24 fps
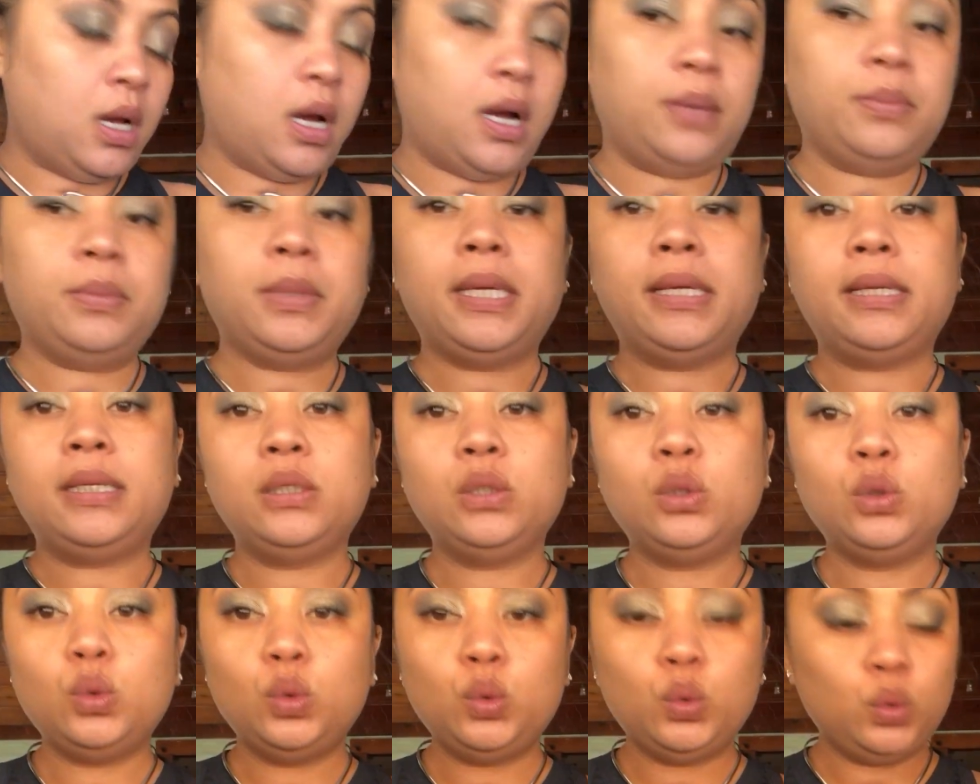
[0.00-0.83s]
I'm gonna
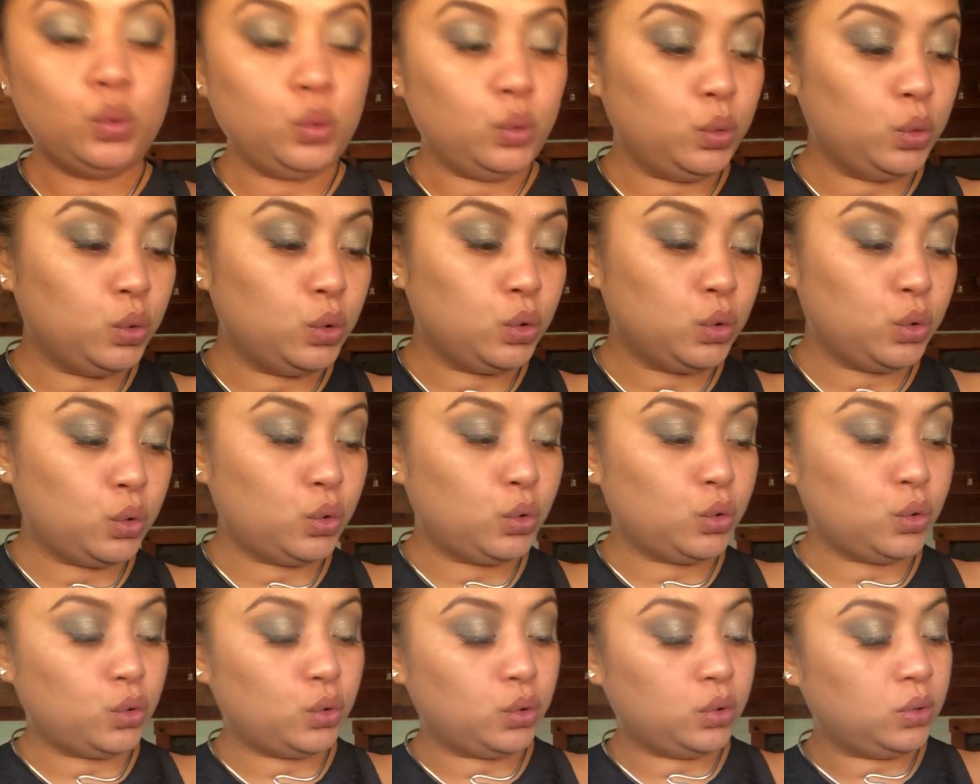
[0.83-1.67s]

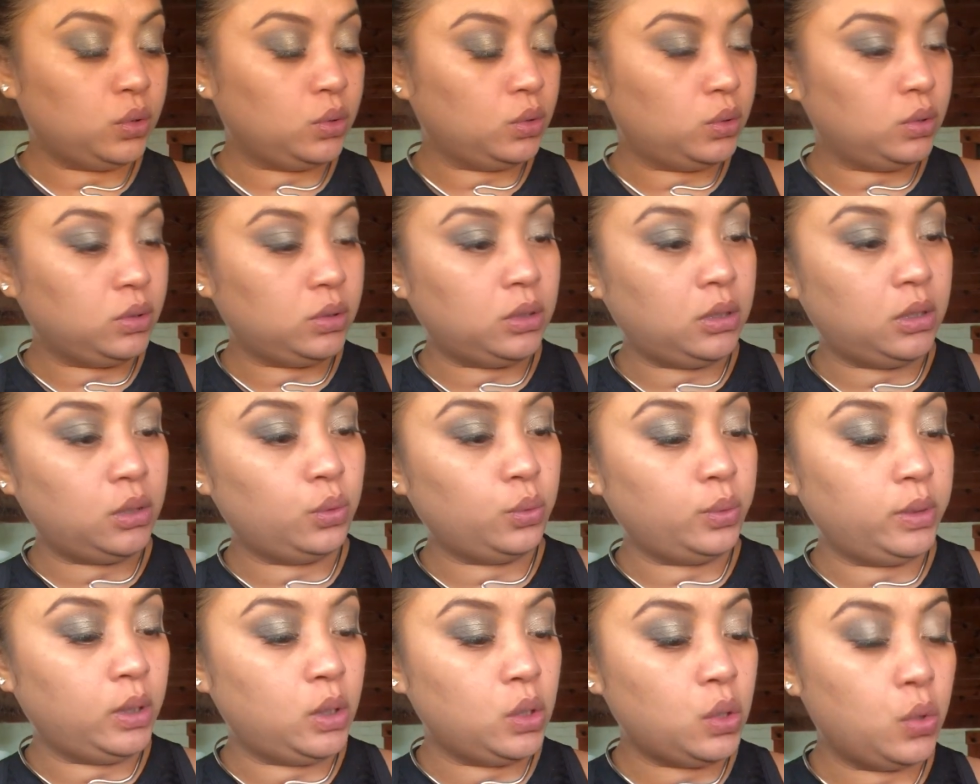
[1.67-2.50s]
use, here
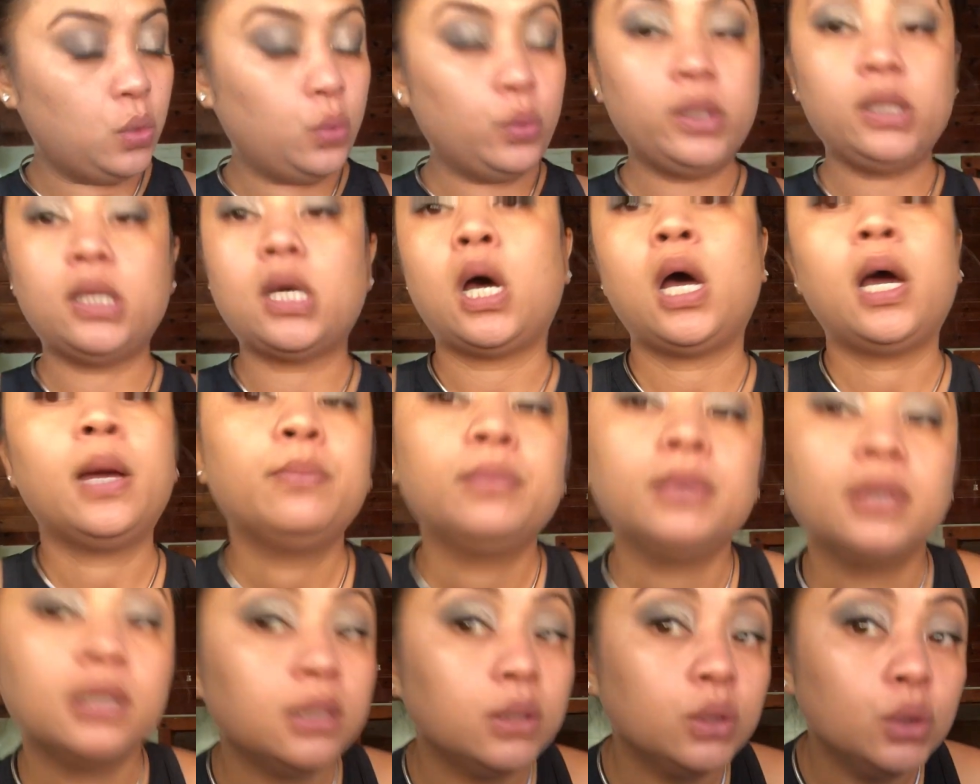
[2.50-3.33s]
we go with
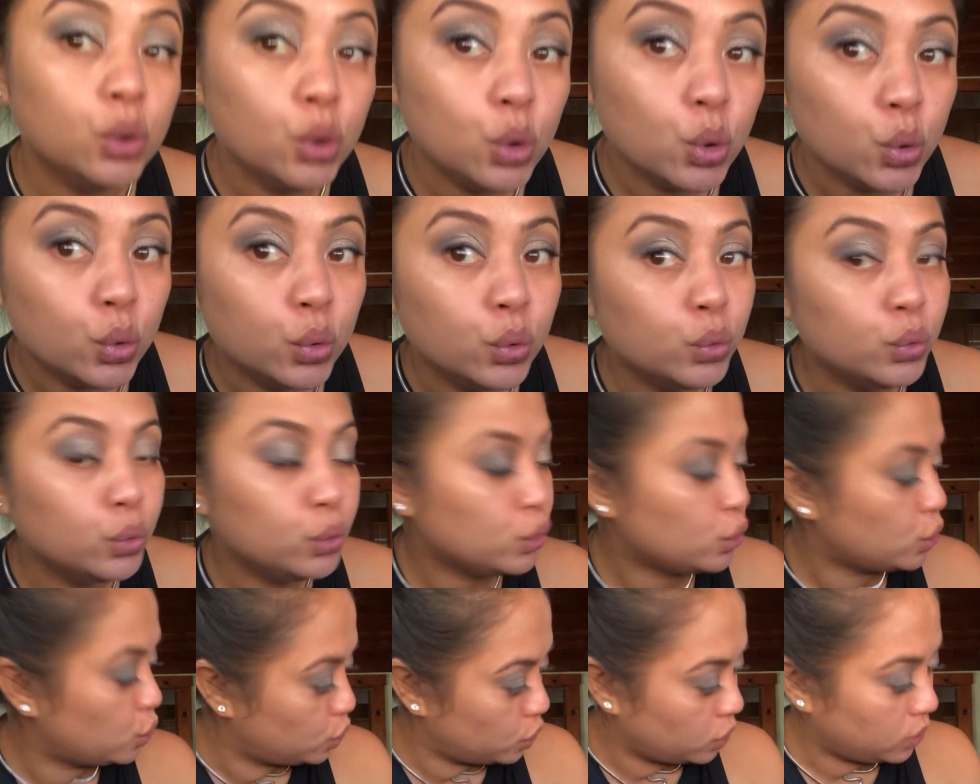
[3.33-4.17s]
I'm gonna
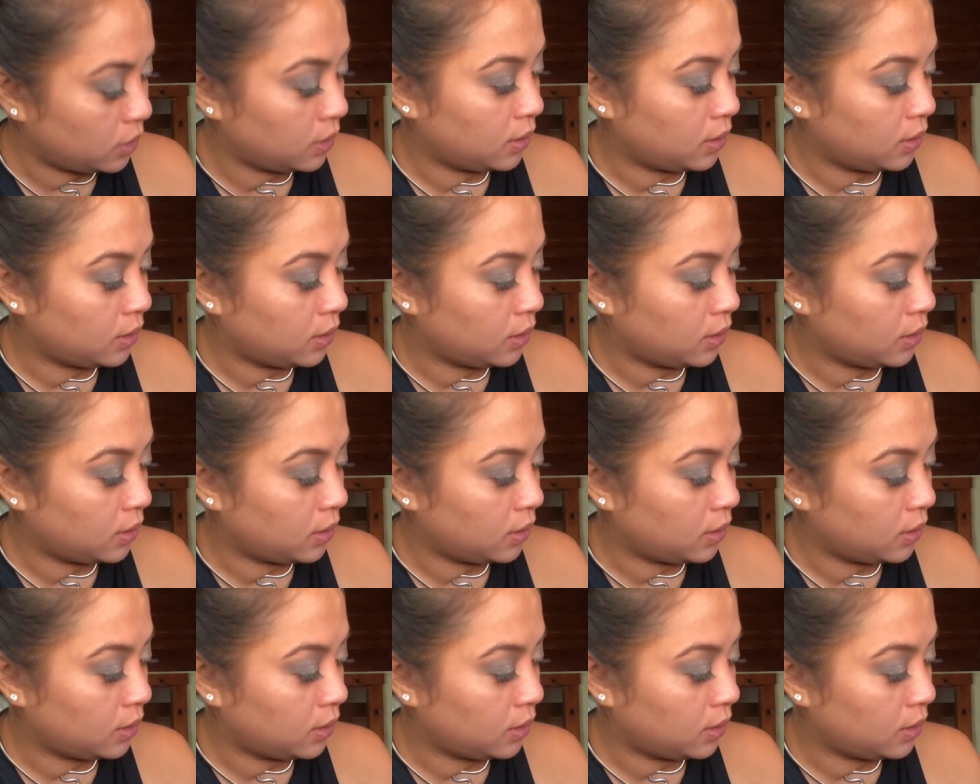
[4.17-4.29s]
use